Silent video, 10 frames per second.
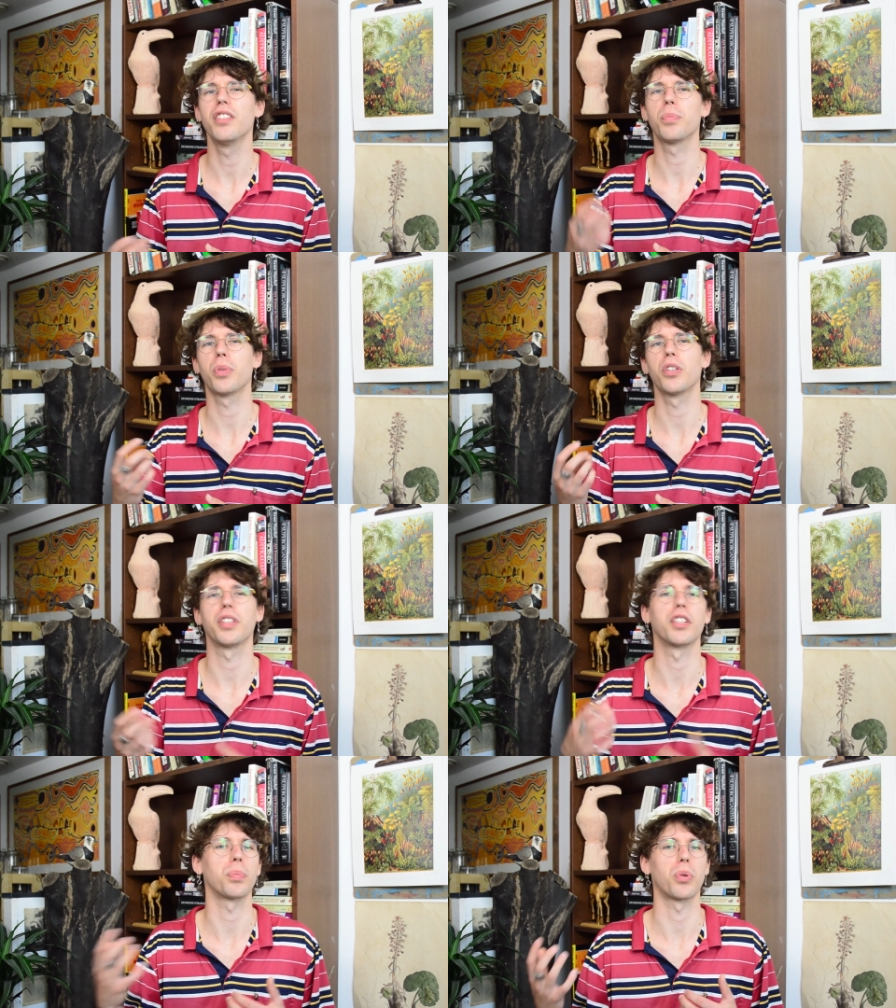disperse
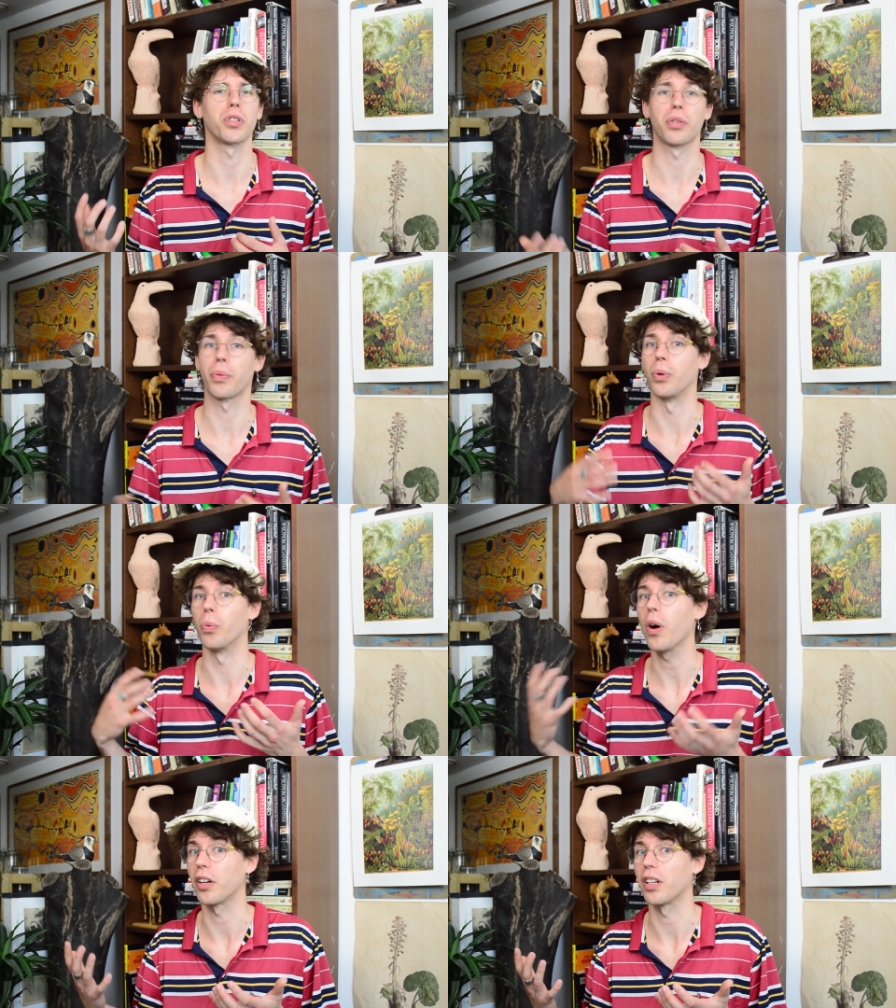their spores through
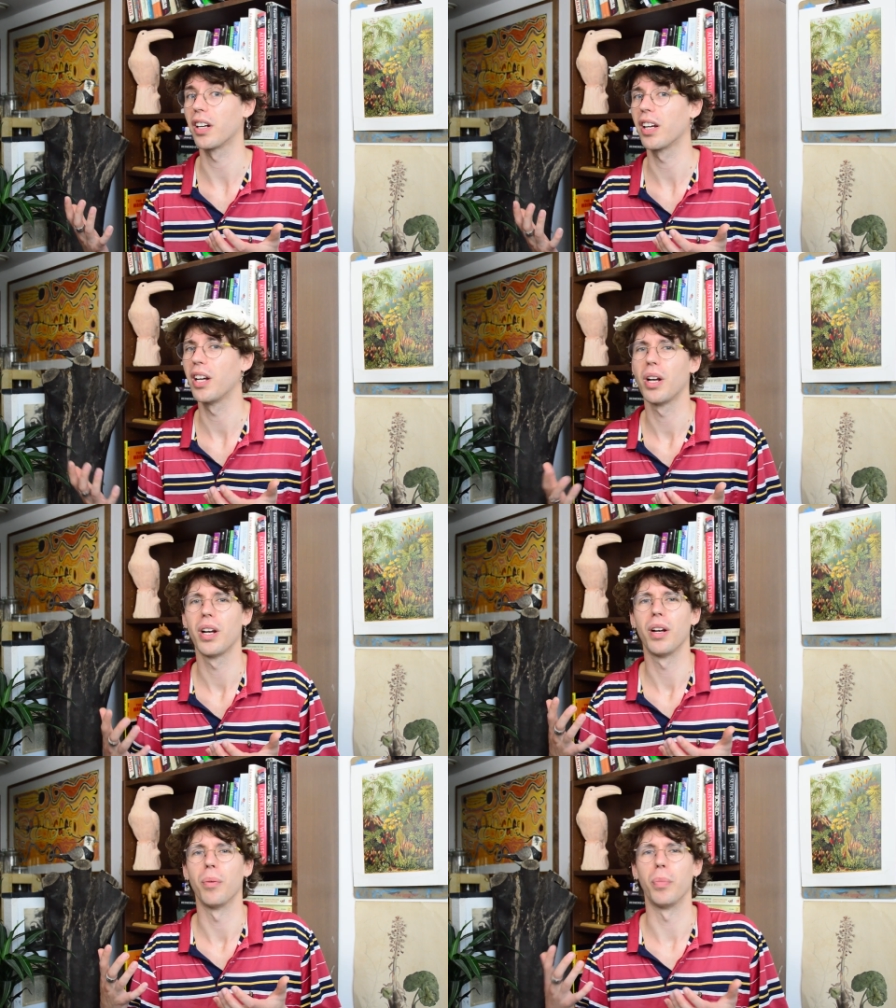water,
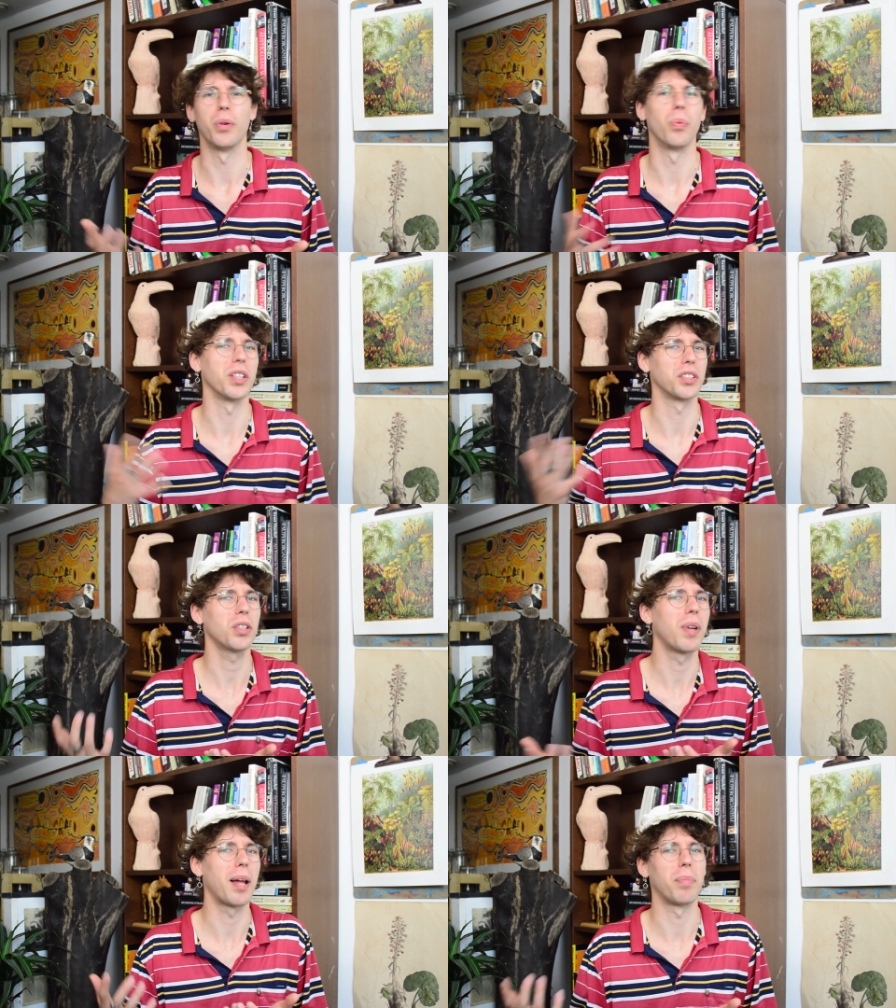but while
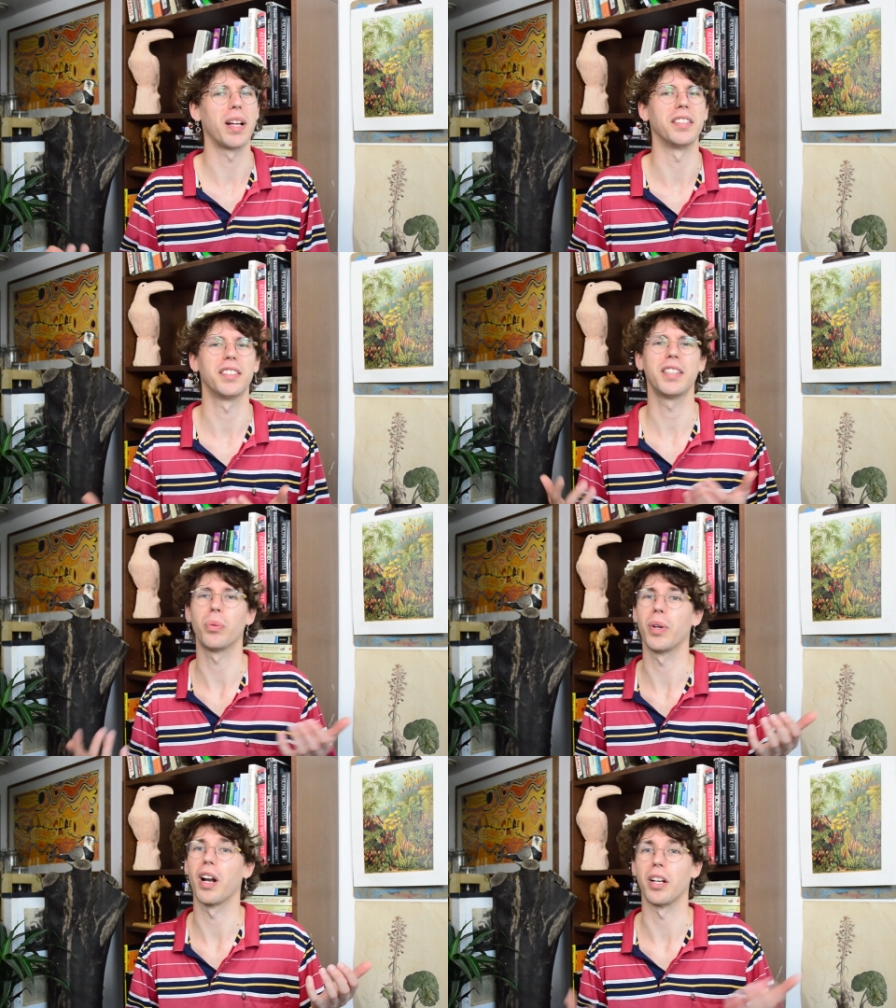some land plants still
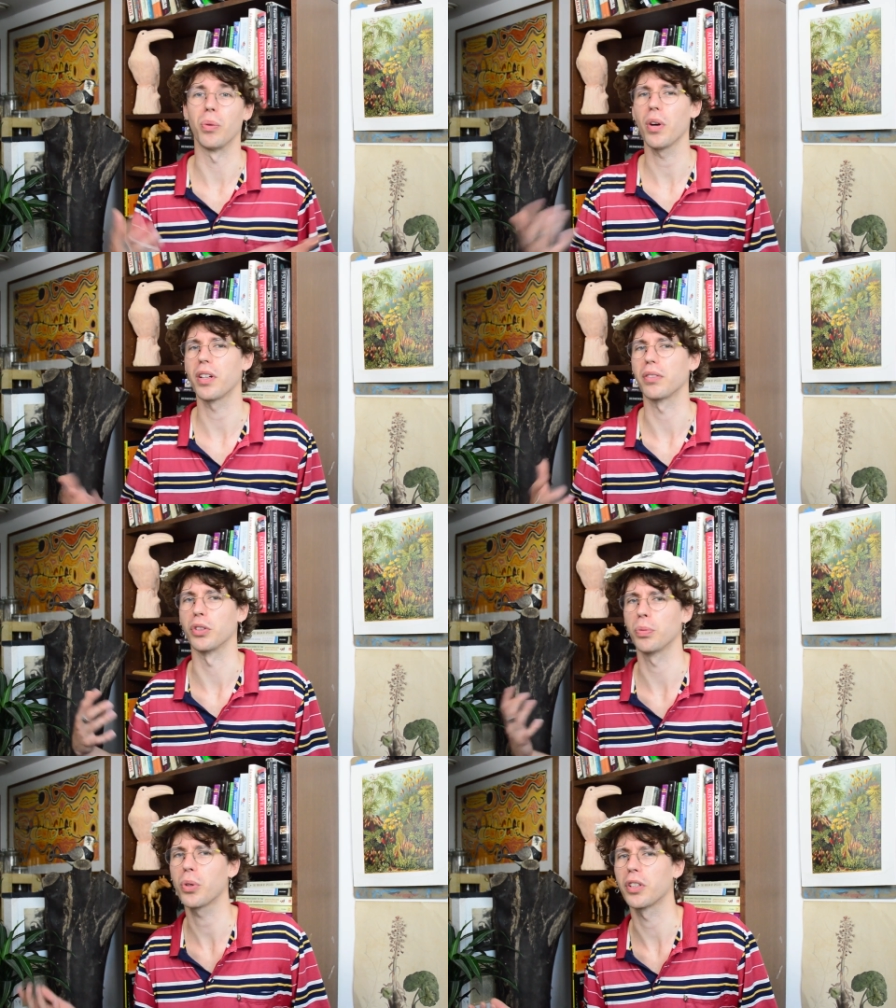rely on water for
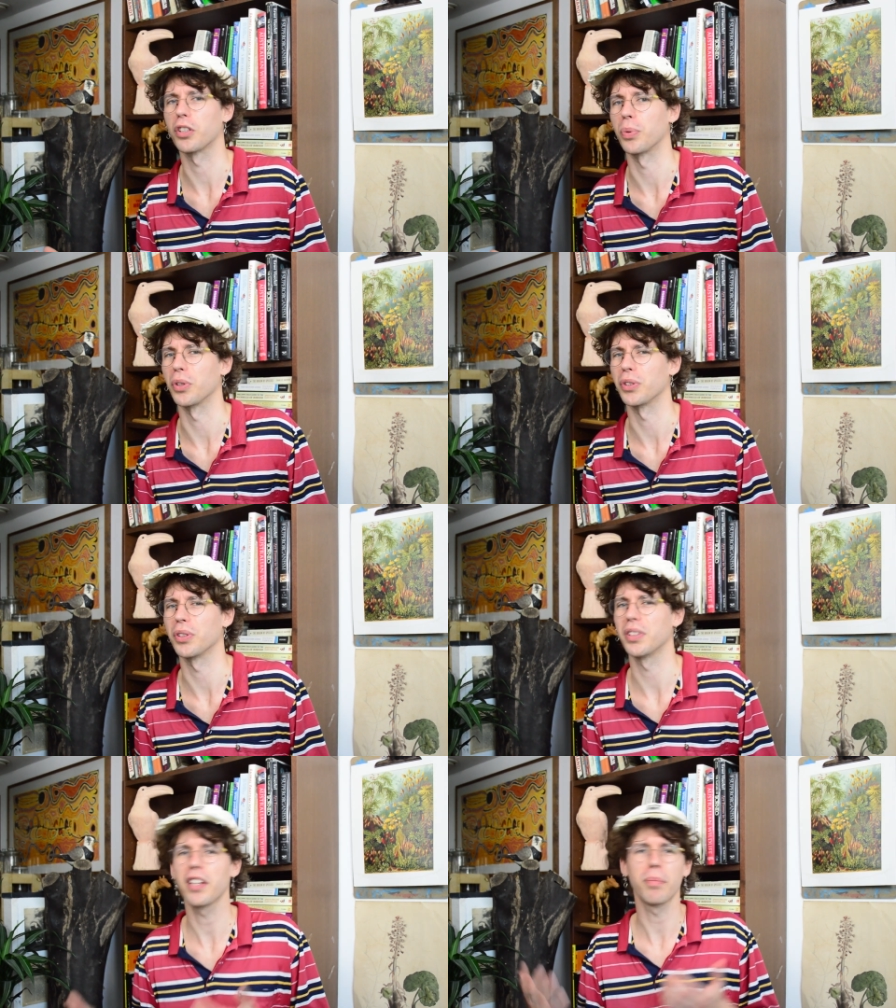spore
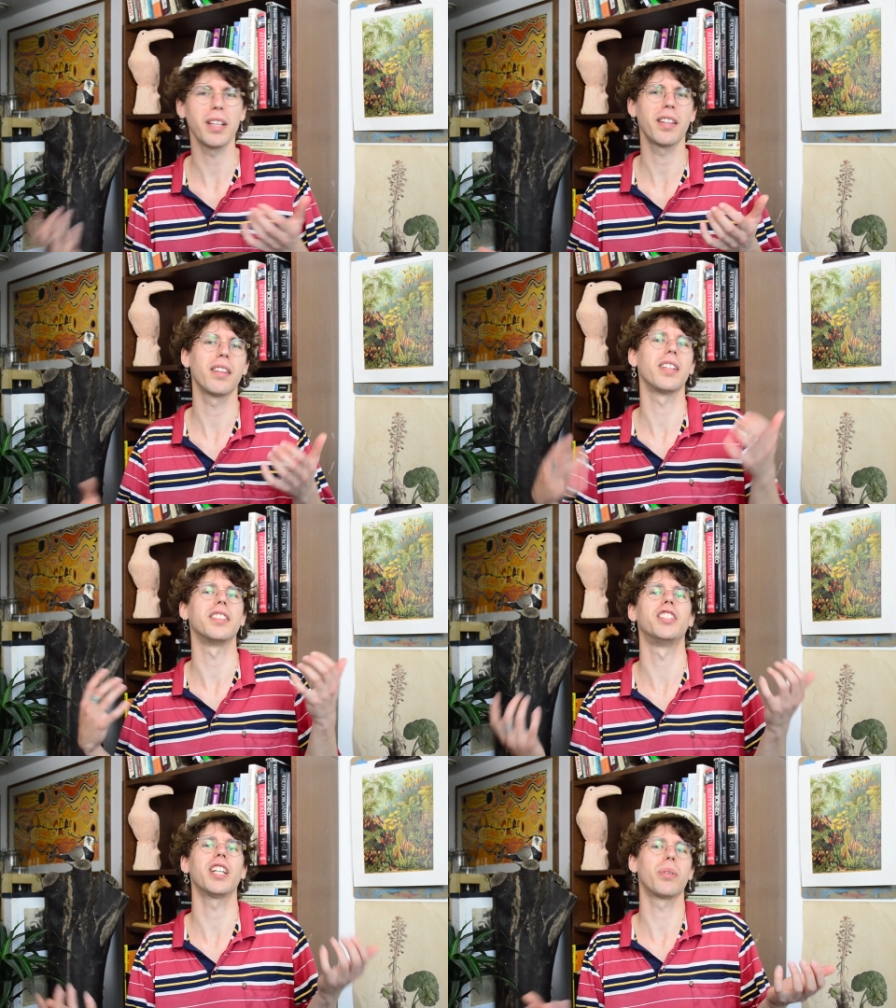dispersal, this method
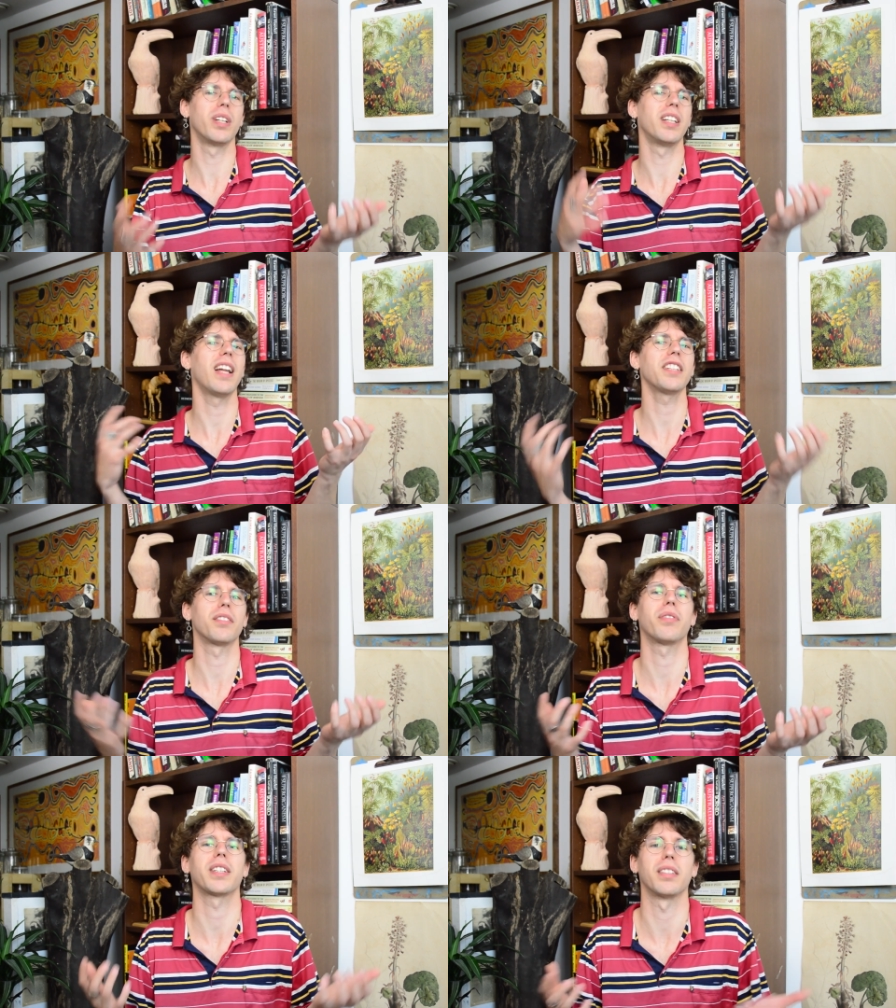is generally less
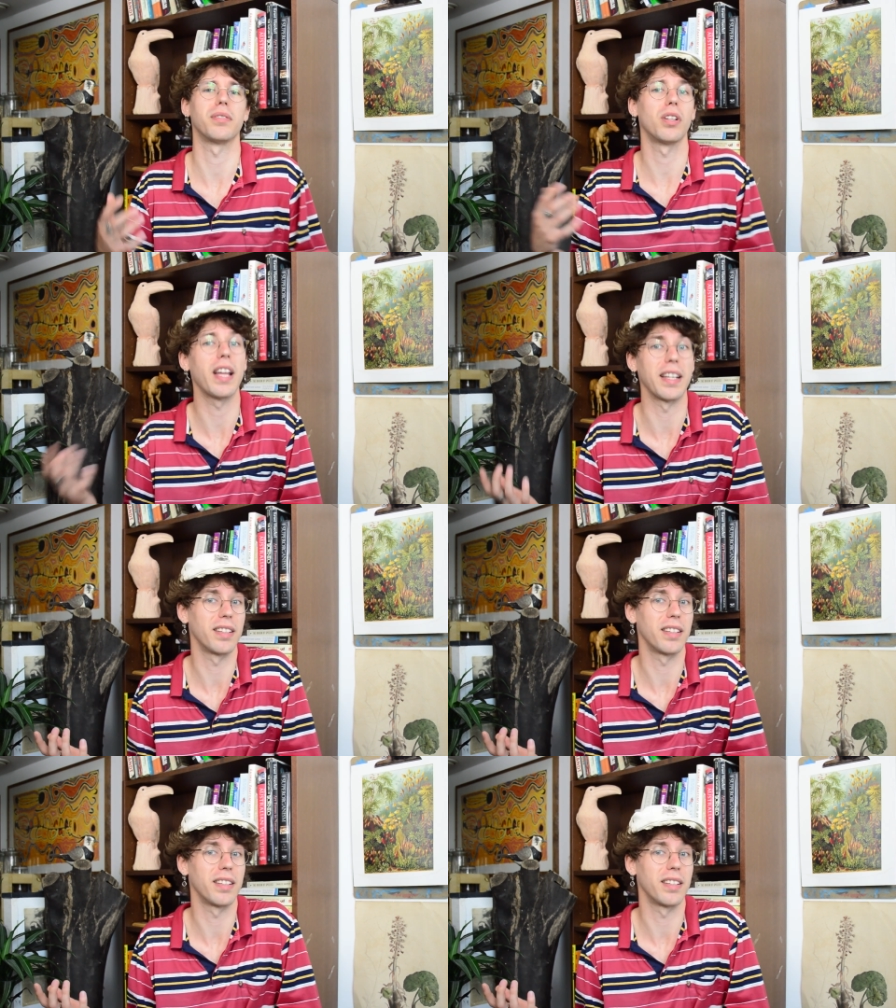effective on land.